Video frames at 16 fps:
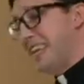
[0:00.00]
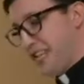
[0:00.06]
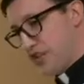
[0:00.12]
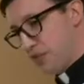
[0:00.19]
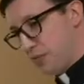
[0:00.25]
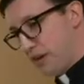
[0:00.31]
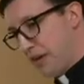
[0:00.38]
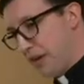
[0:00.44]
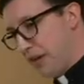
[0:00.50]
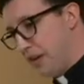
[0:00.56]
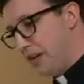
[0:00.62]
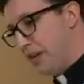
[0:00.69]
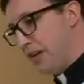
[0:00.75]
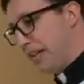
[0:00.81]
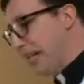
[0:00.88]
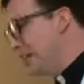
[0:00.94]
Israel,
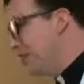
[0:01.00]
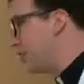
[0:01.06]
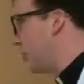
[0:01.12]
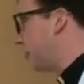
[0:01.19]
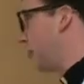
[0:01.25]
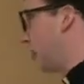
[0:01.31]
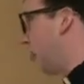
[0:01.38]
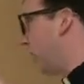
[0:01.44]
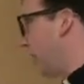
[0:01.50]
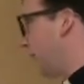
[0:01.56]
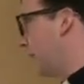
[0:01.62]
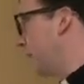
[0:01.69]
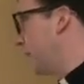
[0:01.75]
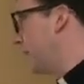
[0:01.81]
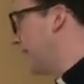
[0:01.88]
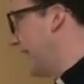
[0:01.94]
into joy
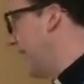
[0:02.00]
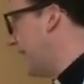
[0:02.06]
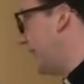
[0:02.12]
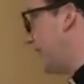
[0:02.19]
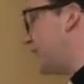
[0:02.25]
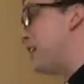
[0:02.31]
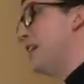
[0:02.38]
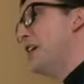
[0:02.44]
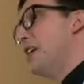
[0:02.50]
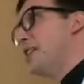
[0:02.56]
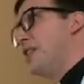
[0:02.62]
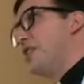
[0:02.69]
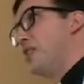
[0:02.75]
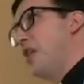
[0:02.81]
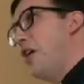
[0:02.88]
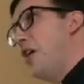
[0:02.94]
from sadness.
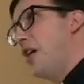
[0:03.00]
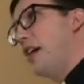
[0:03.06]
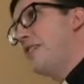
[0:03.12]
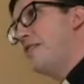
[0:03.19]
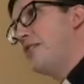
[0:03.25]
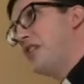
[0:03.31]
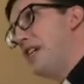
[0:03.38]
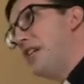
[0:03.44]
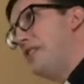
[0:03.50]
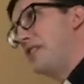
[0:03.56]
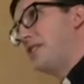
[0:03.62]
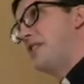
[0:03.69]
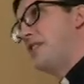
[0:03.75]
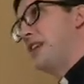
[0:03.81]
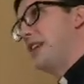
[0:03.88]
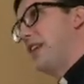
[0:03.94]
The song of
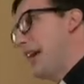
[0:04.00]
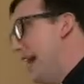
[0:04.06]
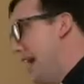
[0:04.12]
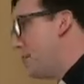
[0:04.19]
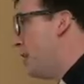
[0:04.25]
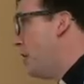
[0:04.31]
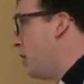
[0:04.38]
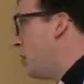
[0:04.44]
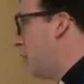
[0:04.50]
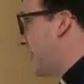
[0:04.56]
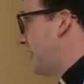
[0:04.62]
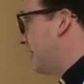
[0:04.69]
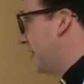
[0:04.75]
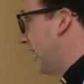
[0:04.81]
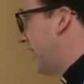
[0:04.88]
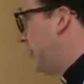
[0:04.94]
Jesus, the Lamb, who
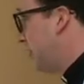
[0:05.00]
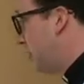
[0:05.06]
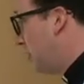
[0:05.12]
has led